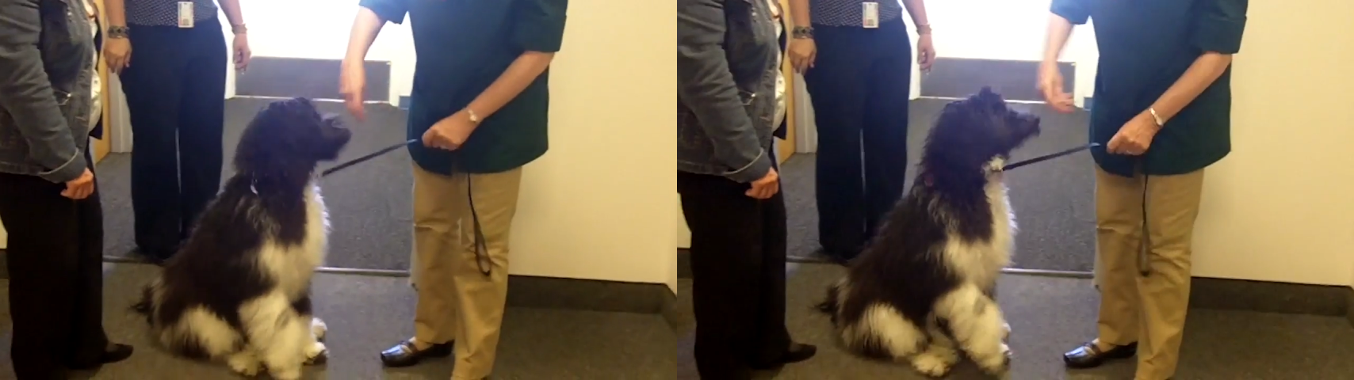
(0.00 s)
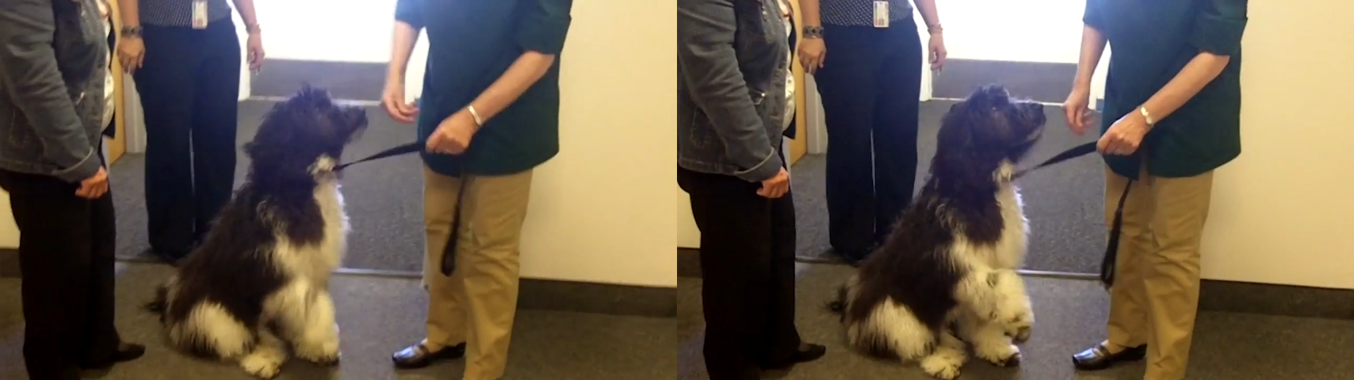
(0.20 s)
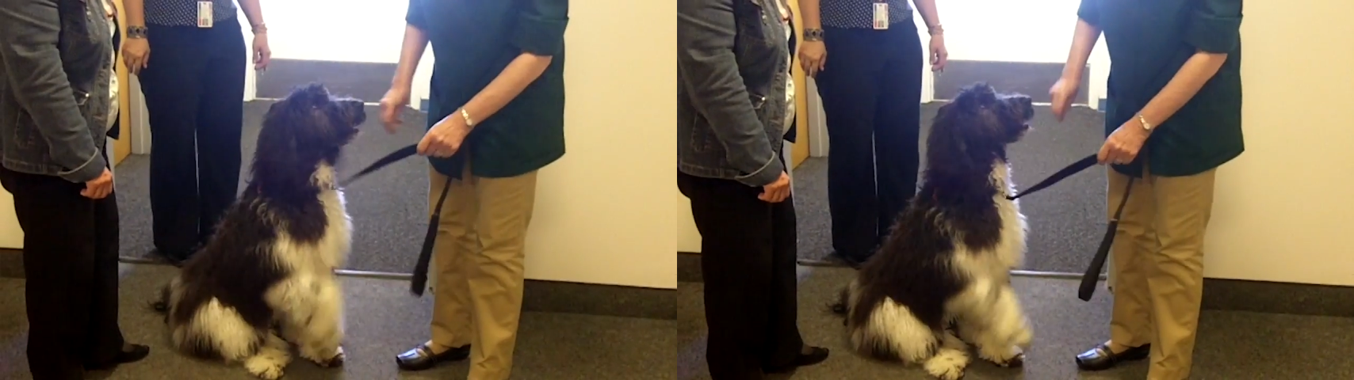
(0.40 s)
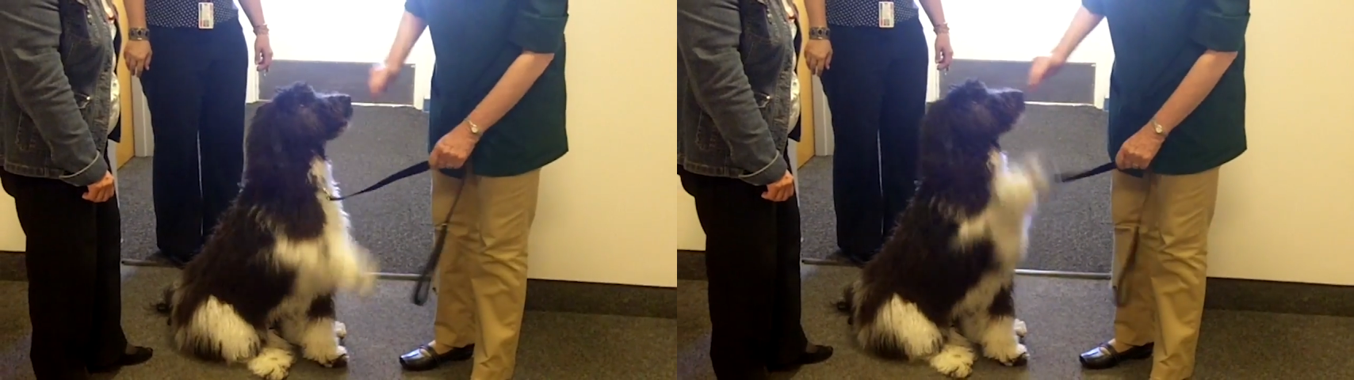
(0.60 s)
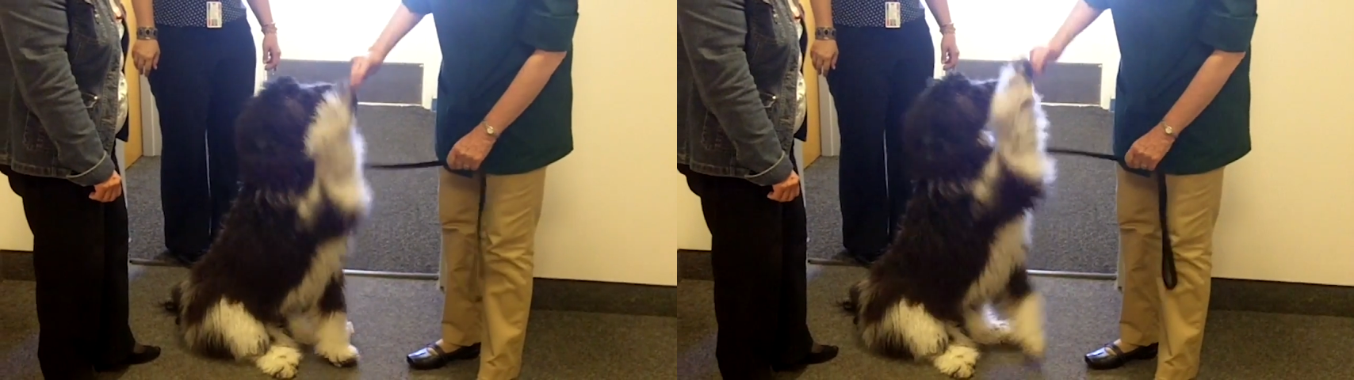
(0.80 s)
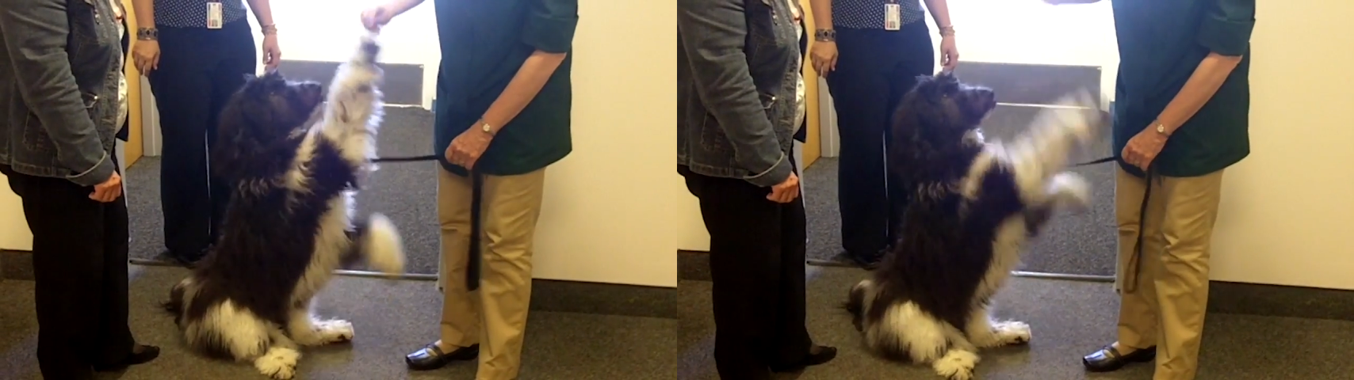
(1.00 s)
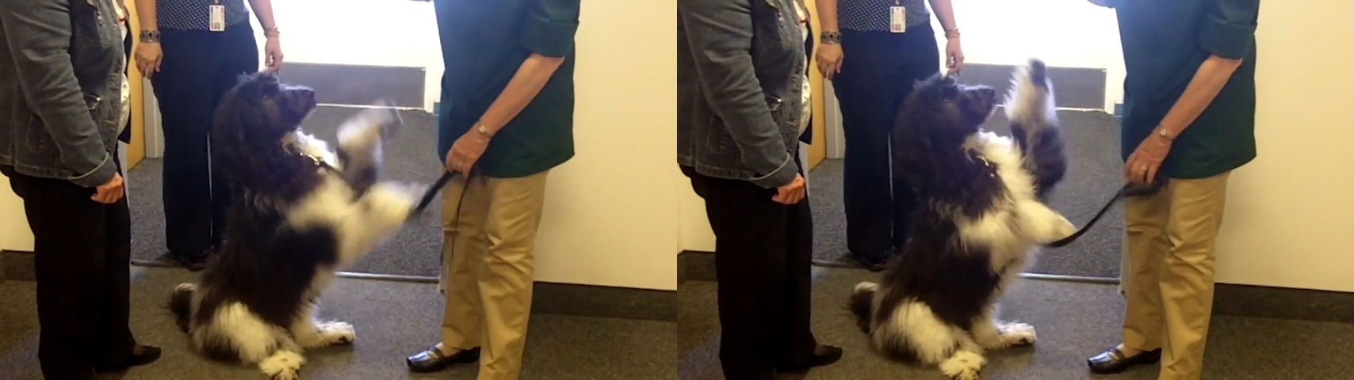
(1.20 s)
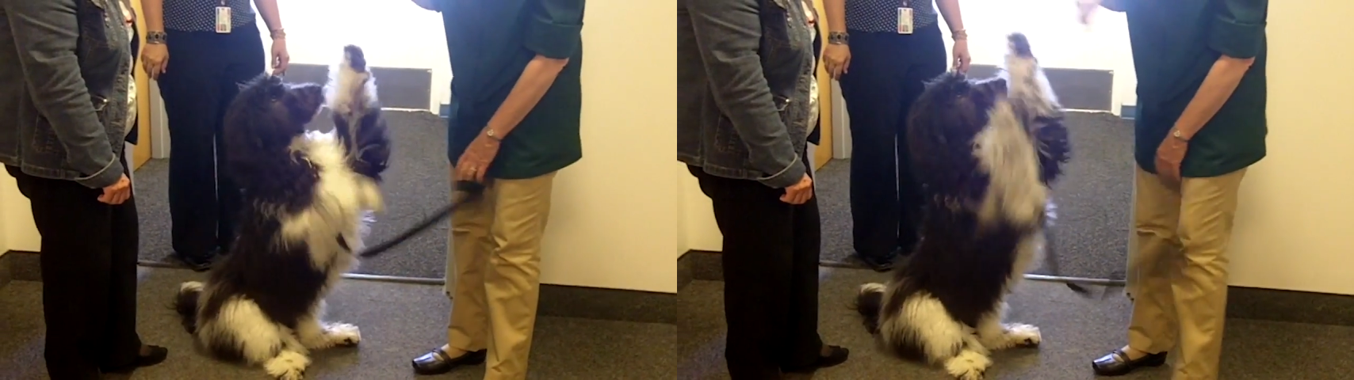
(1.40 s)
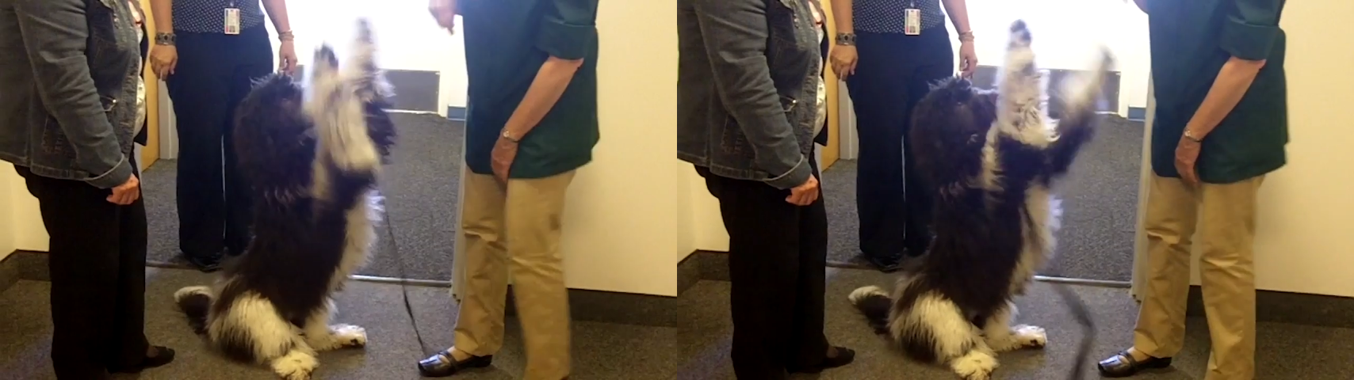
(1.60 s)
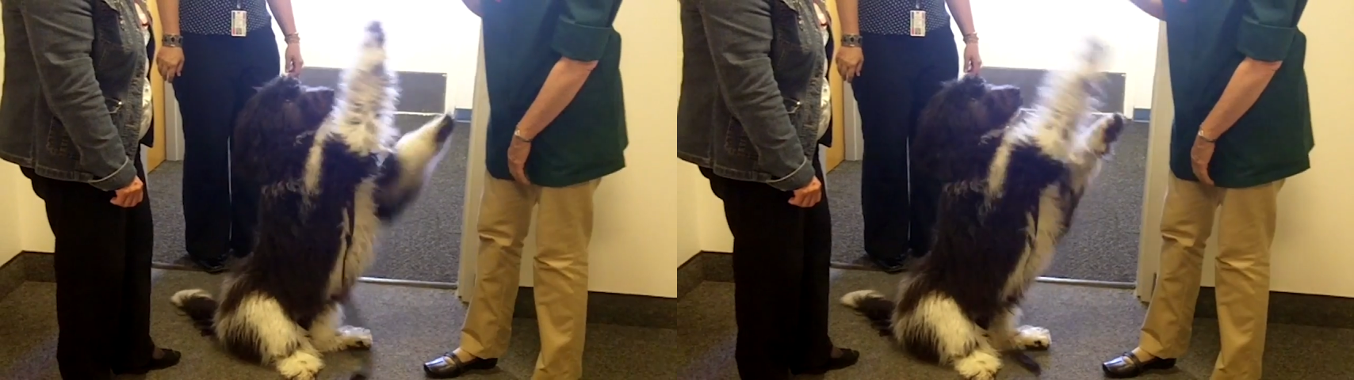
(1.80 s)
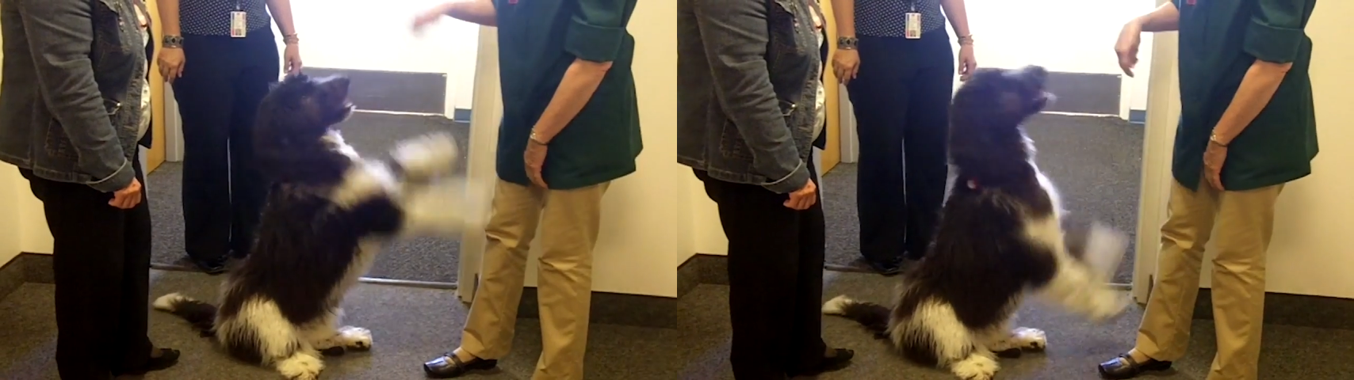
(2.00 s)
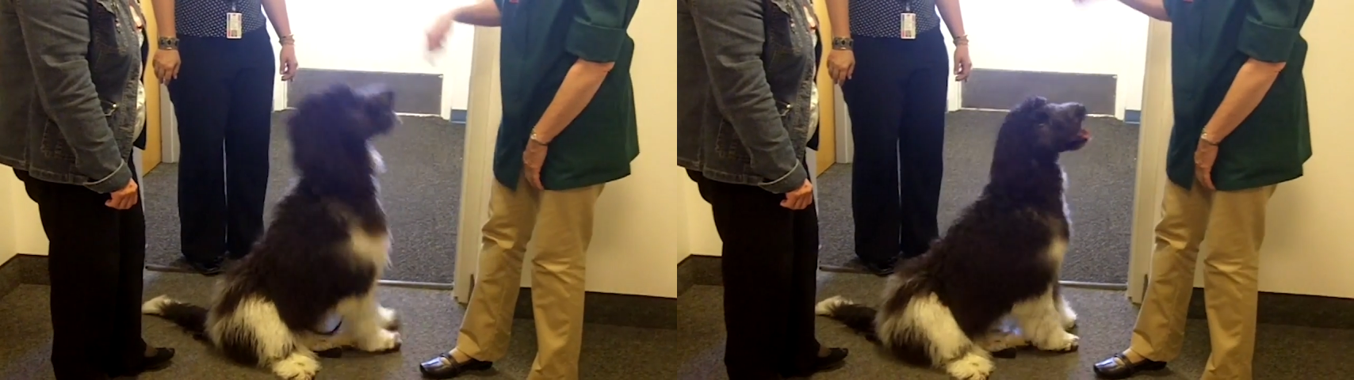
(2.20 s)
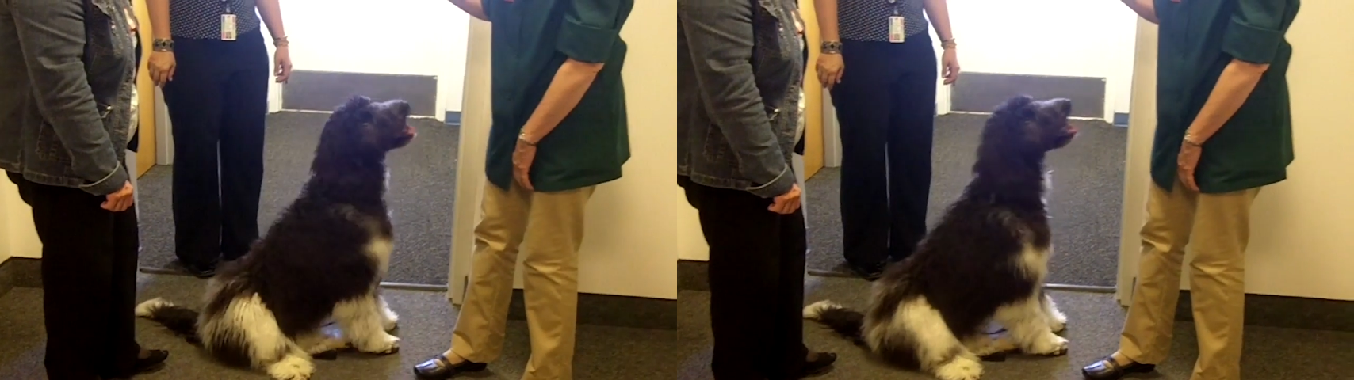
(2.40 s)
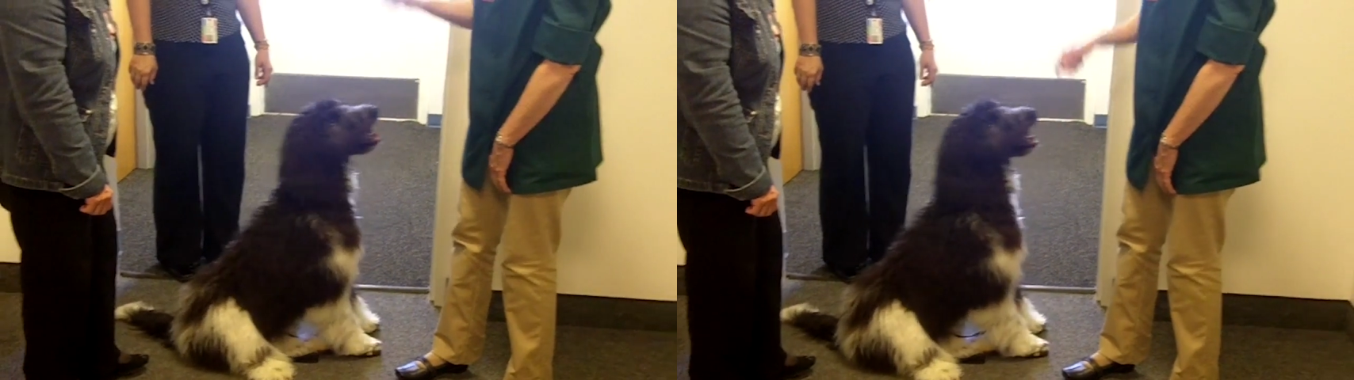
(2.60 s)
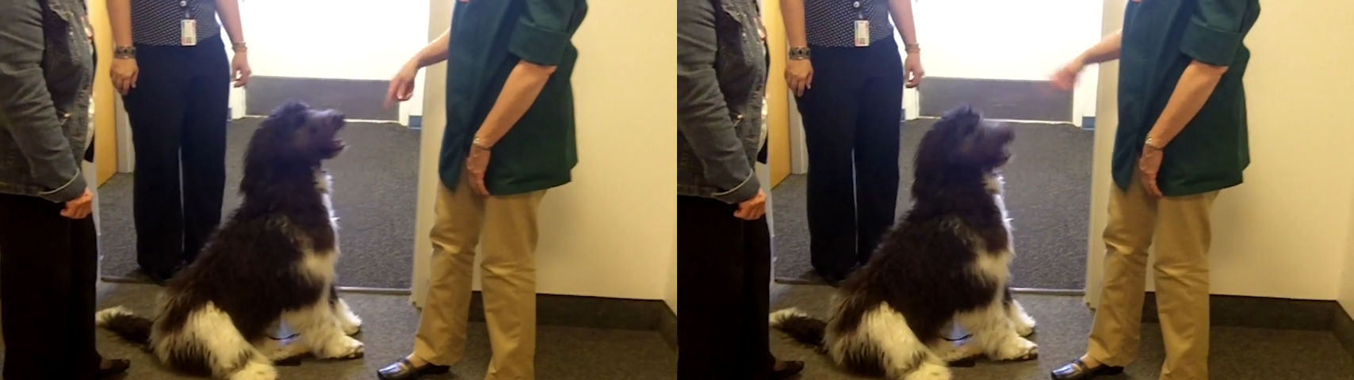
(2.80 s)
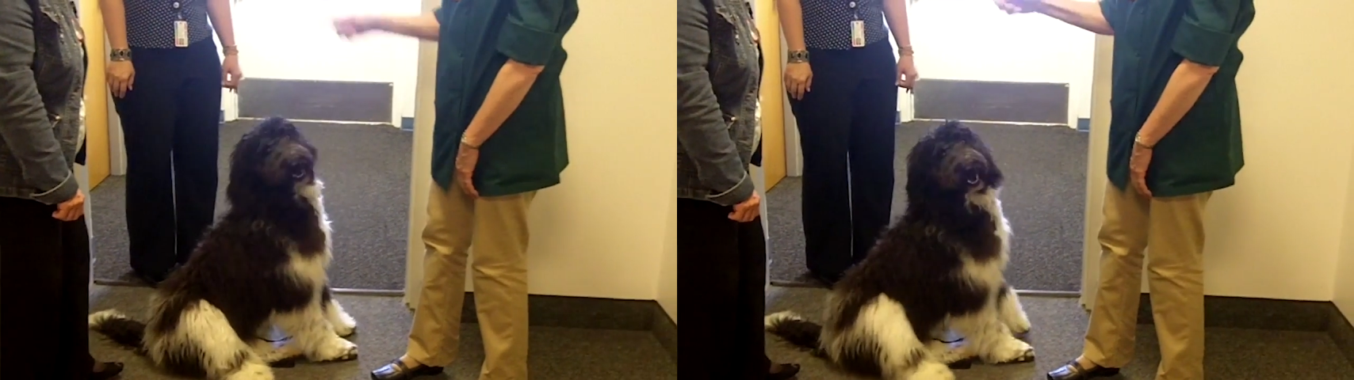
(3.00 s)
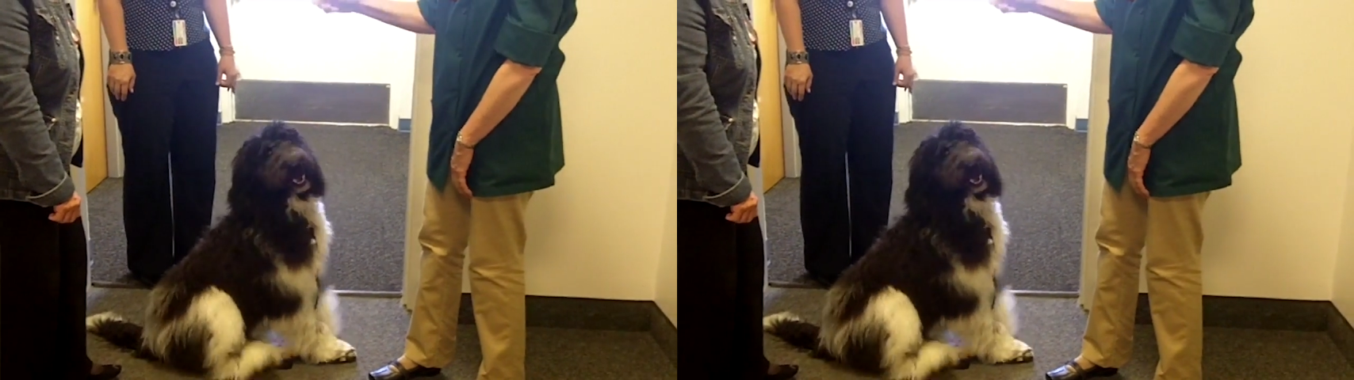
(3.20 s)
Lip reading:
No face is visible, so there are no lips to read.